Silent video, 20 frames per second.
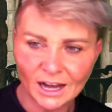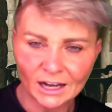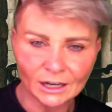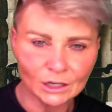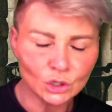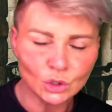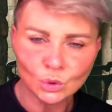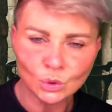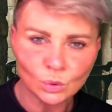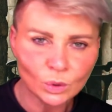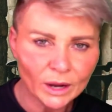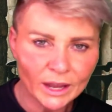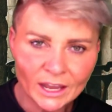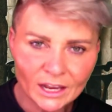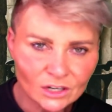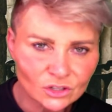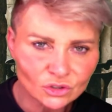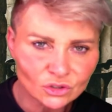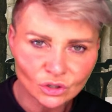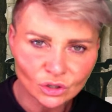at no
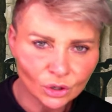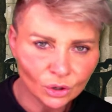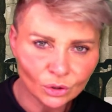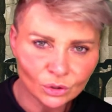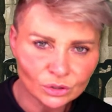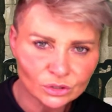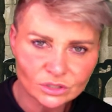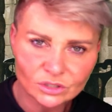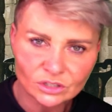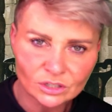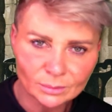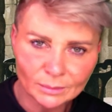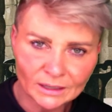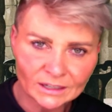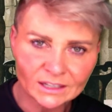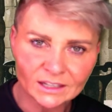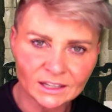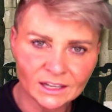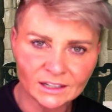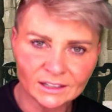extra cost to
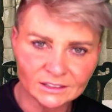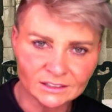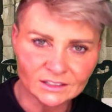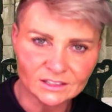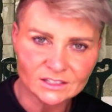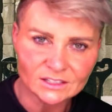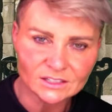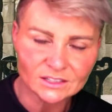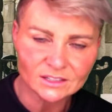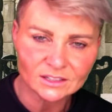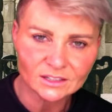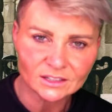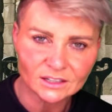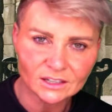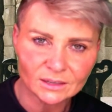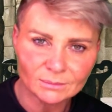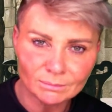my clients.